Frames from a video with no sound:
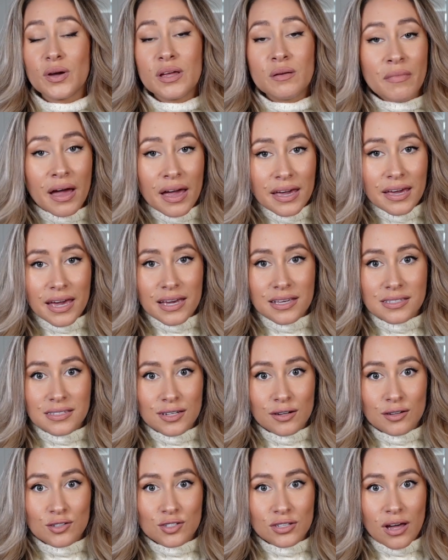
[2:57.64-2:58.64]
in my case,
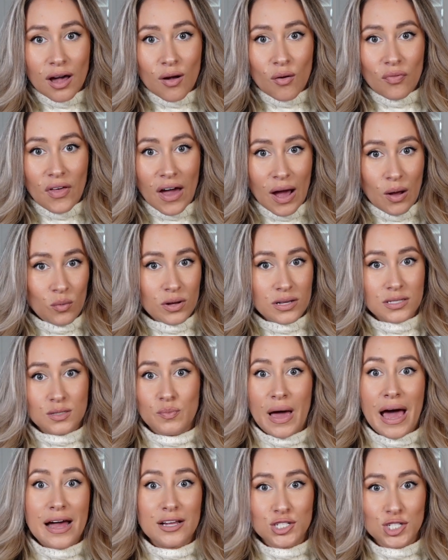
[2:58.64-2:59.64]
years ago, that was
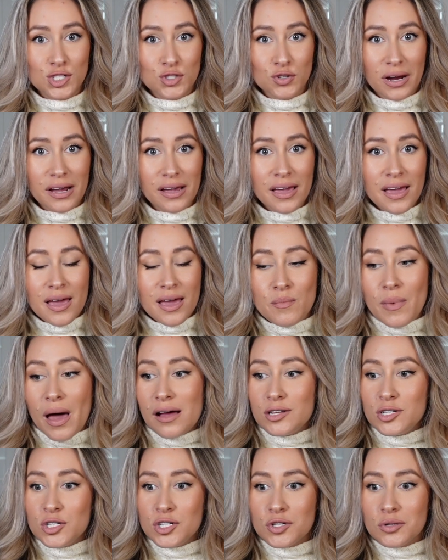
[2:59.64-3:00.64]
pageantry.
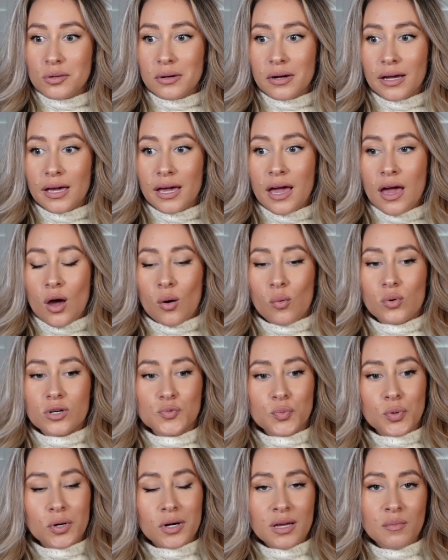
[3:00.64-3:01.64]
Pageantry was
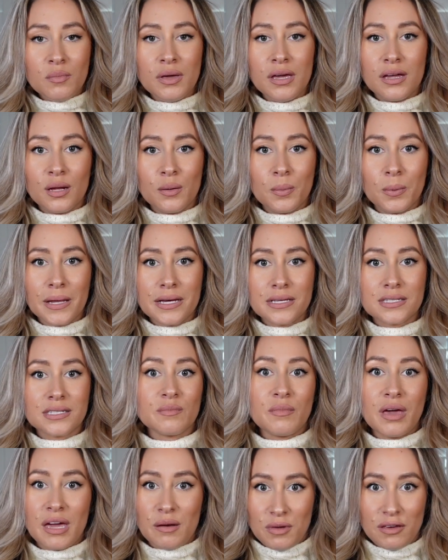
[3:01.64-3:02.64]
putting me in a place
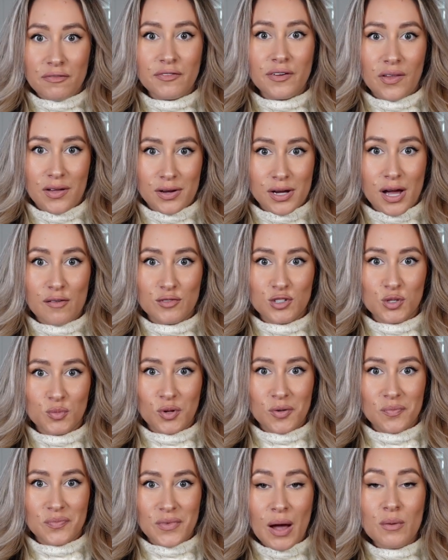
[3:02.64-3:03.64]
that made me feel
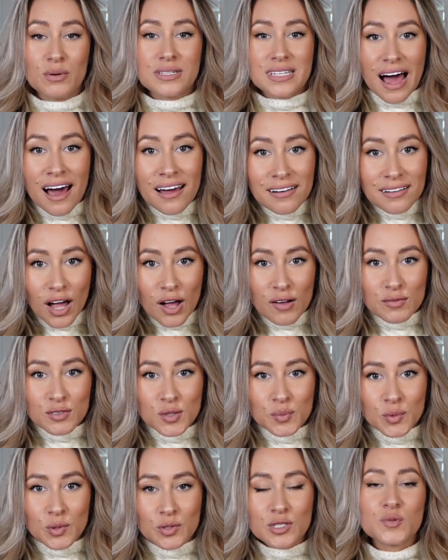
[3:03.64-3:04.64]
uncomfortable. I was
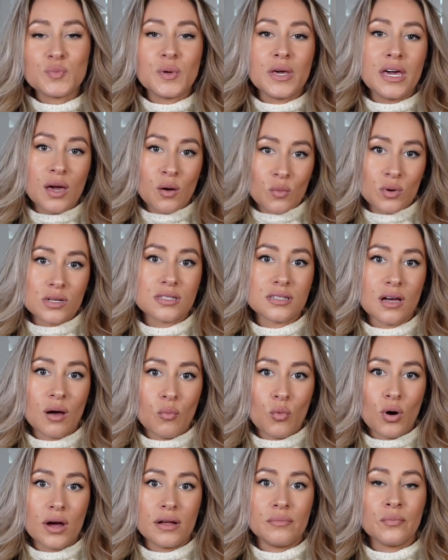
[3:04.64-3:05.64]
uncomfortable speaking with
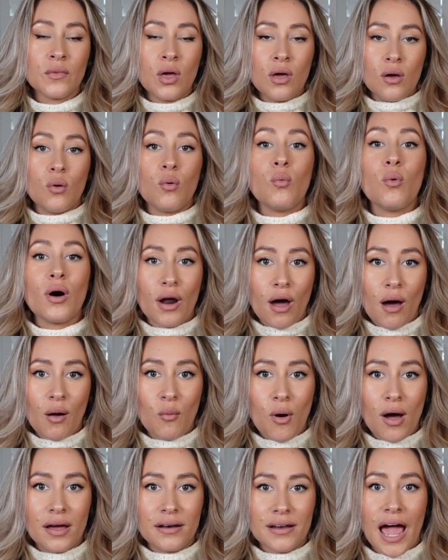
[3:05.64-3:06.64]
someone
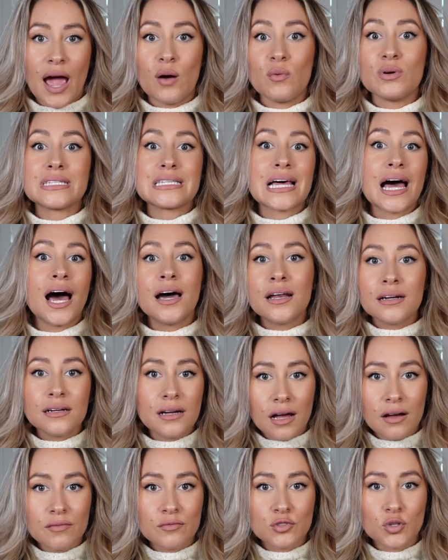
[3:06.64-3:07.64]
one-on-one. I was
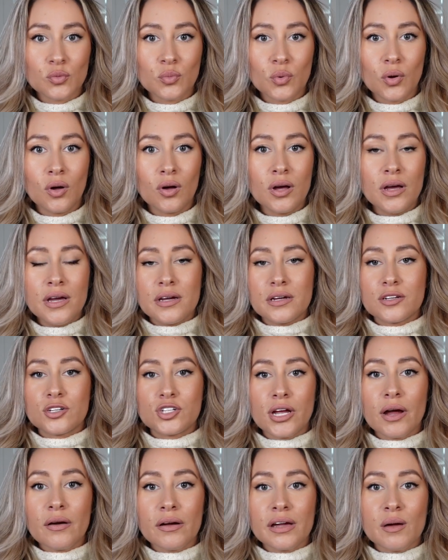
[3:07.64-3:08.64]
uncomfortable
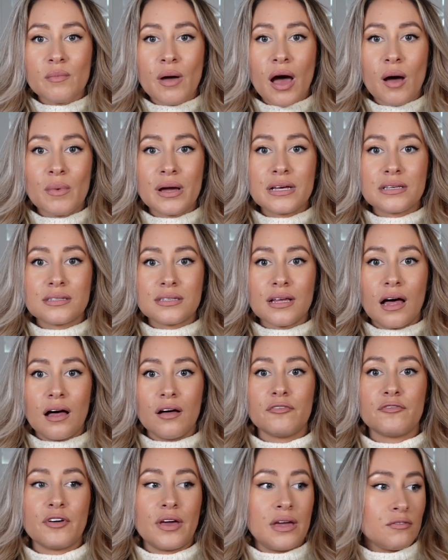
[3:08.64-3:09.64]
sharing about
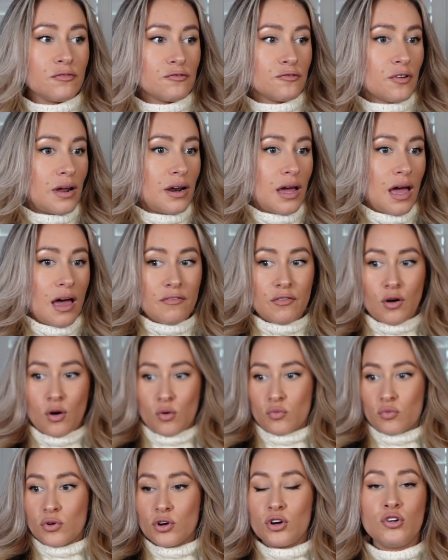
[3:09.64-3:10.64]
myself in front of a
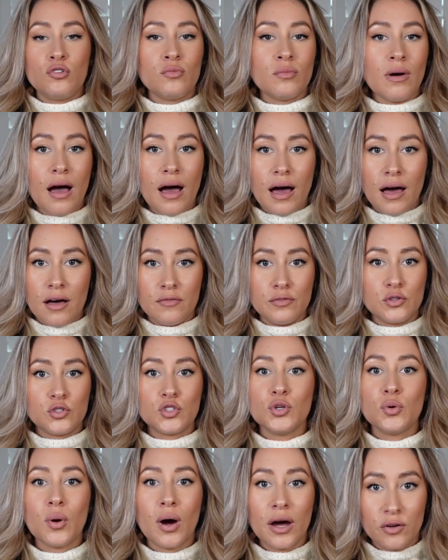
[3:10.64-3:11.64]
room of
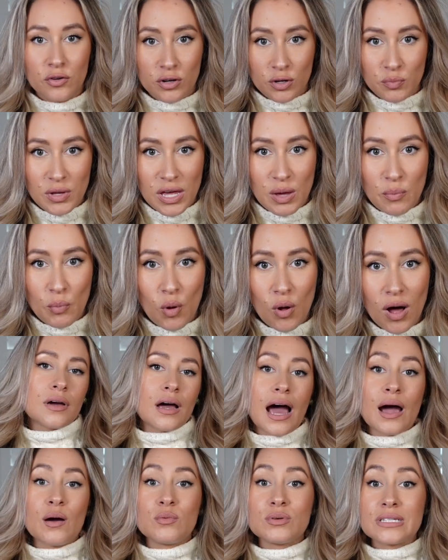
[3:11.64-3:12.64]
200 people.
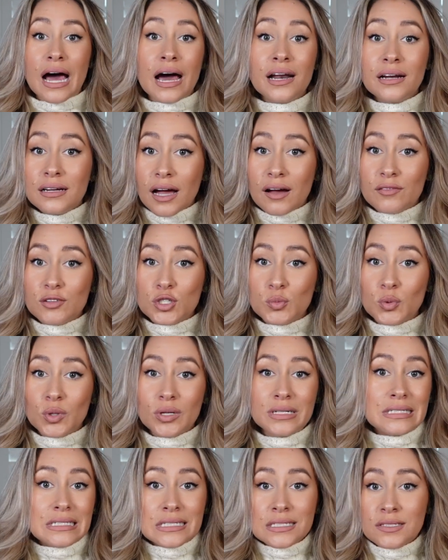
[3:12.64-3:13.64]
I was uncomfortable
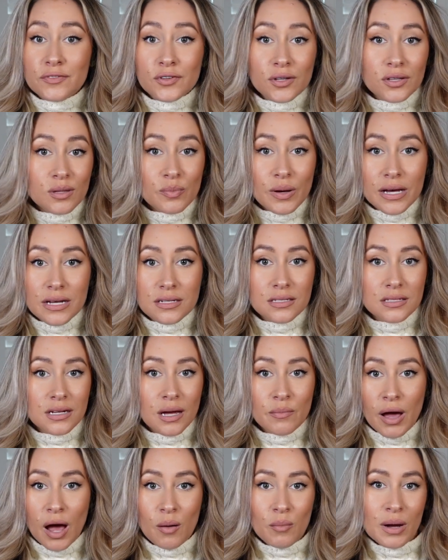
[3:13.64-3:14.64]
and didn't feel the best
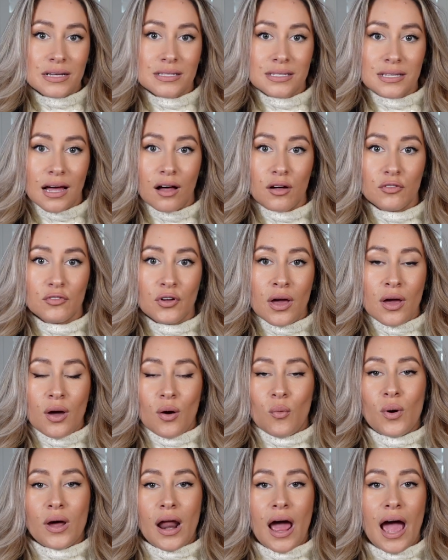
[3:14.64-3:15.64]
about myself
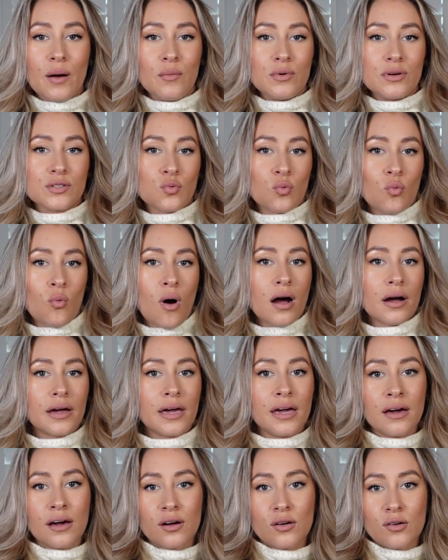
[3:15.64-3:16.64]
when I was
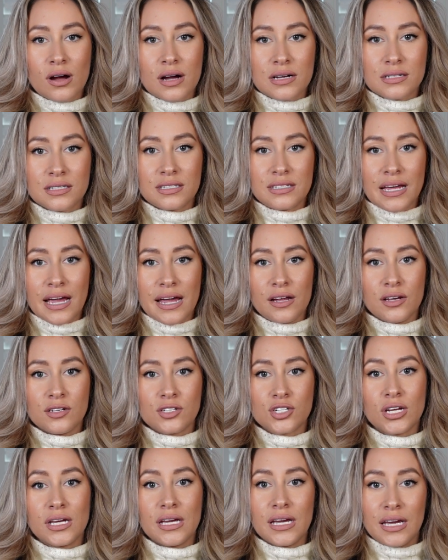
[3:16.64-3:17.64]
walking across
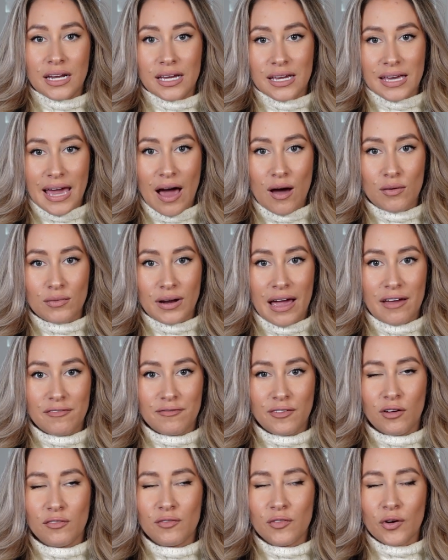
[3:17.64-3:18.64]
stage in a gown. I
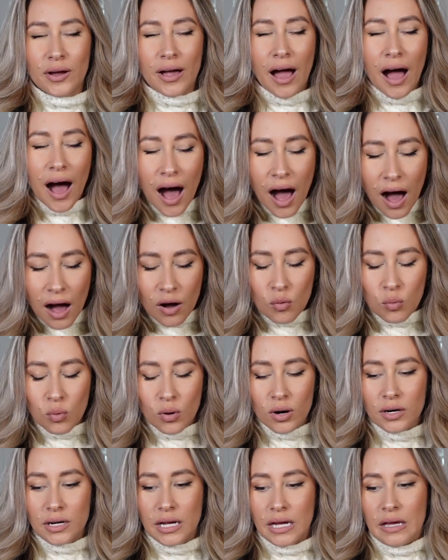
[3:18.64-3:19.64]
felt very
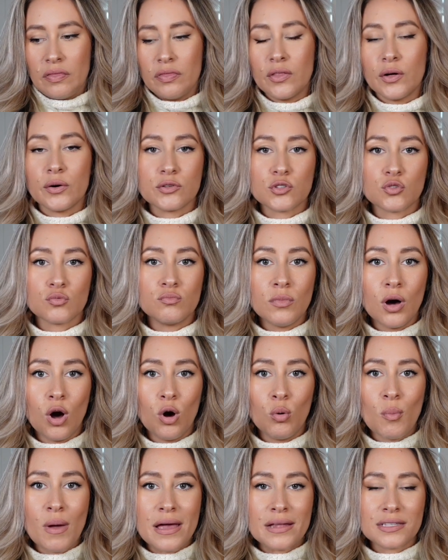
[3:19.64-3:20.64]
awkward in those
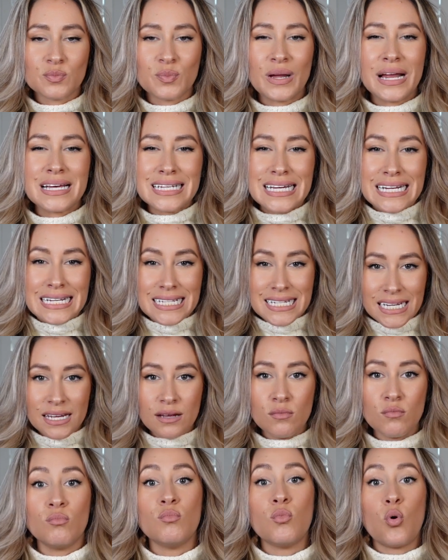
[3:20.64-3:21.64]
moments, but as I did
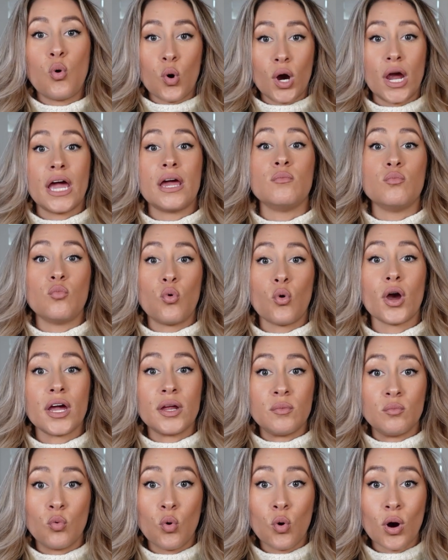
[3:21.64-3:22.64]
it more and more
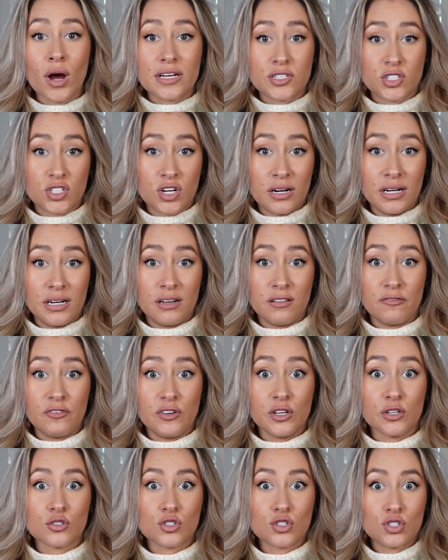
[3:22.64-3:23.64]
and more, I started to
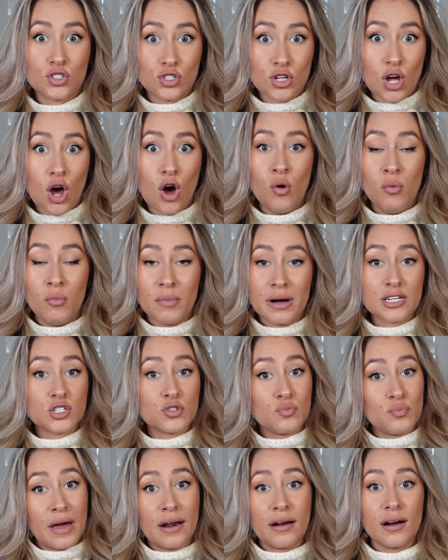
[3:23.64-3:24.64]
feel so
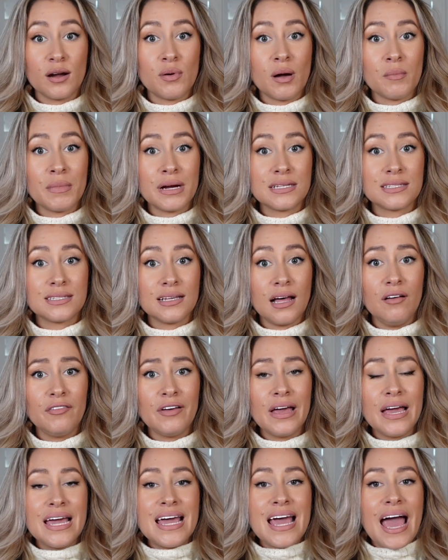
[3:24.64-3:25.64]
much better about
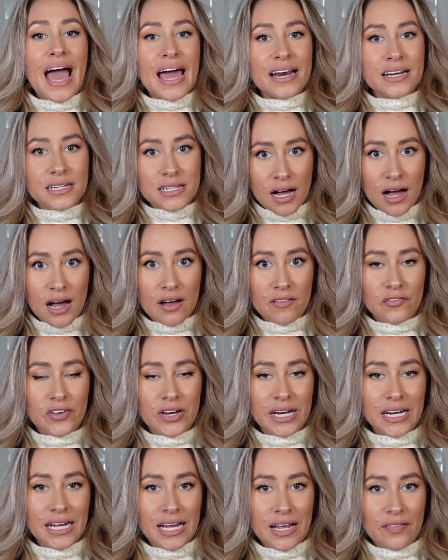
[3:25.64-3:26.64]
myself and
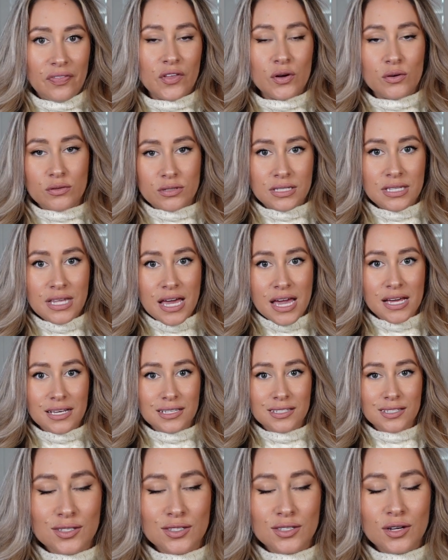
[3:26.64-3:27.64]
confident in those
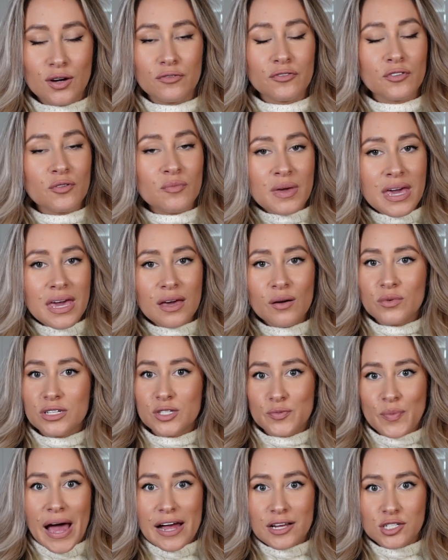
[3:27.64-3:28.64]
things. So for me, it
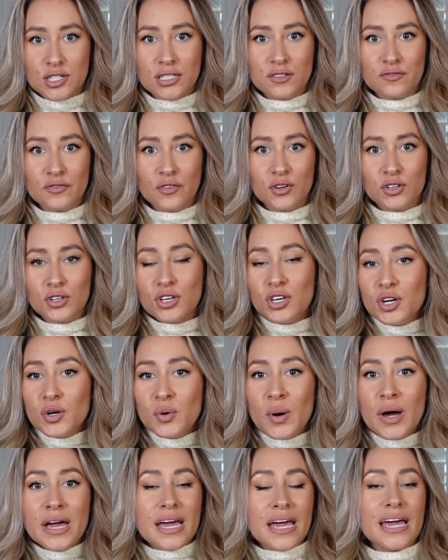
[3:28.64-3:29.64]
was pageants. For
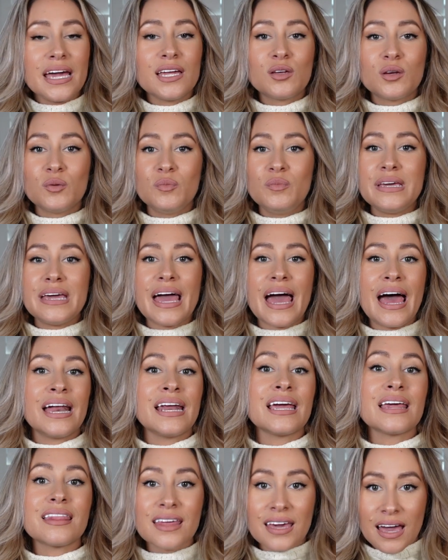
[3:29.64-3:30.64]
you, it could be
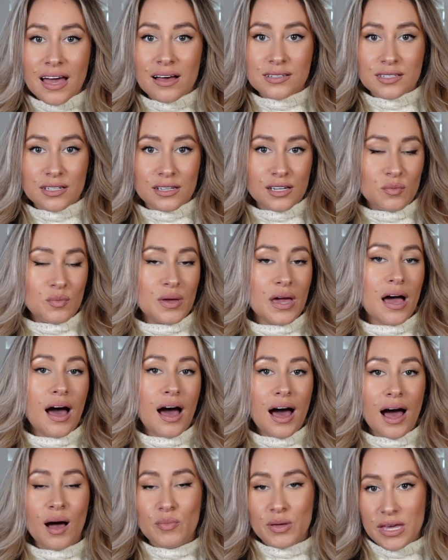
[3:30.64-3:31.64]
anything else. It could be a
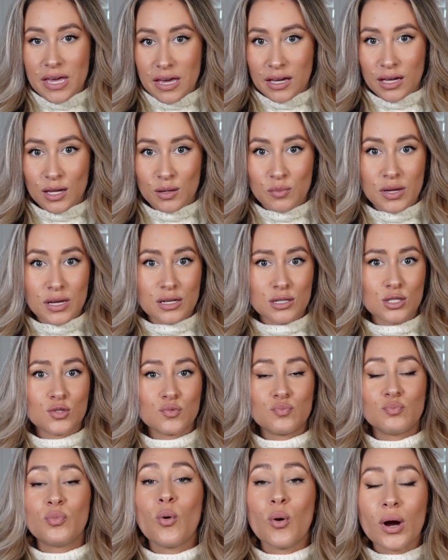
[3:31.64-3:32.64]
hobby. It could be a
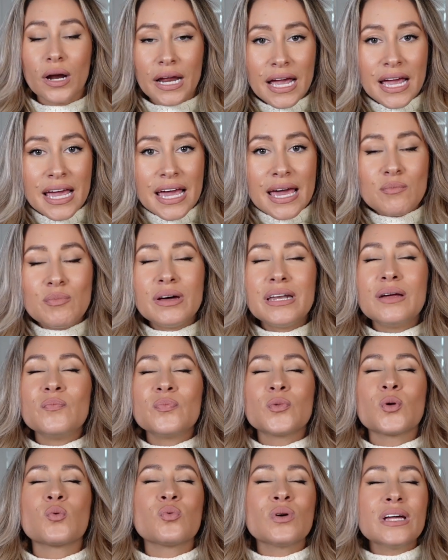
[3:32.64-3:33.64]
sport. But
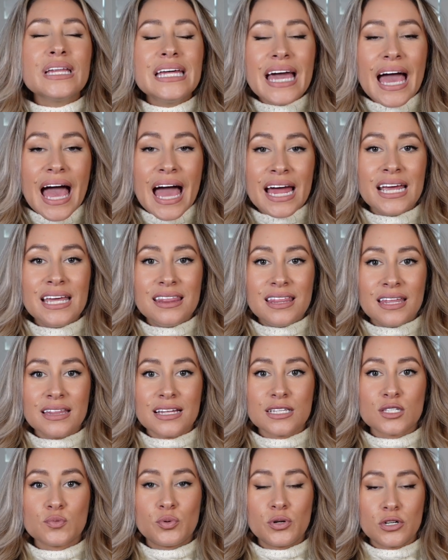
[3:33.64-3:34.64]
really, anything
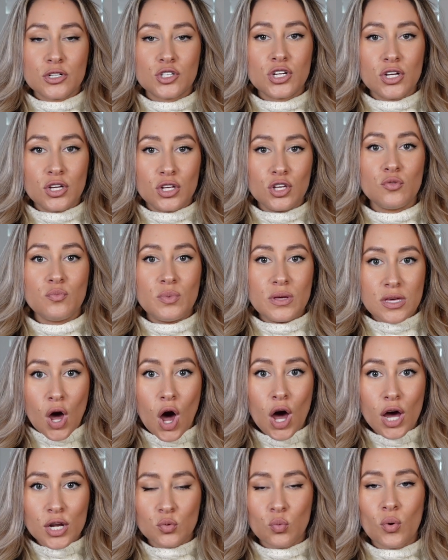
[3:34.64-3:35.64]
that's pushing you
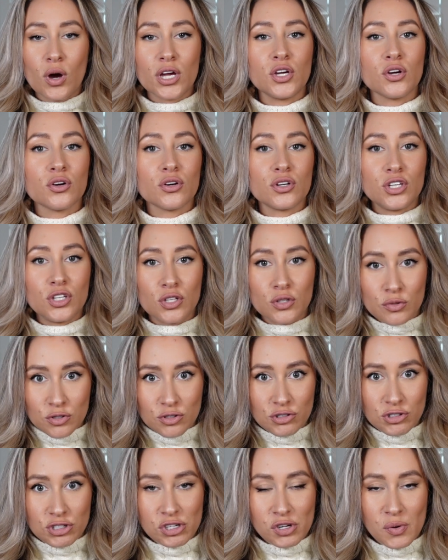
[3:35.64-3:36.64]
beyond what you're
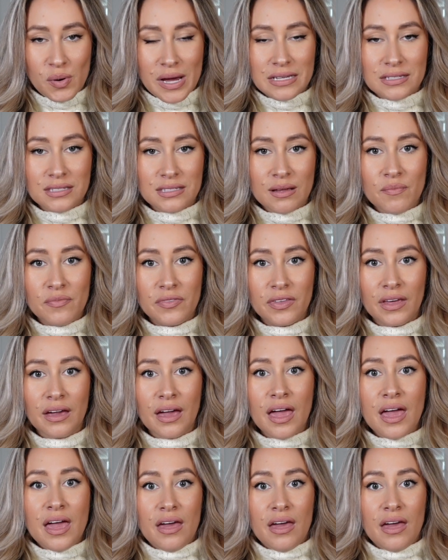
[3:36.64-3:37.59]
used to is something